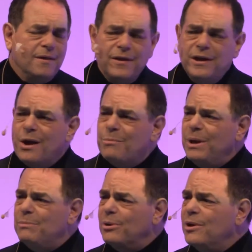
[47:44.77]
The young
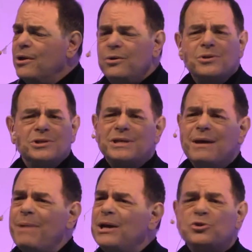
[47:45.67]
people. You just
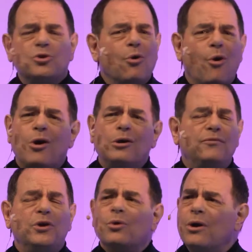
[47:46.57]
say, make sure all
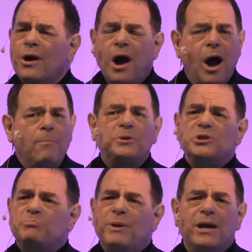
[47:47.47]
of you are up to
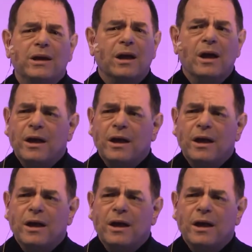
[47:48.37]
speed.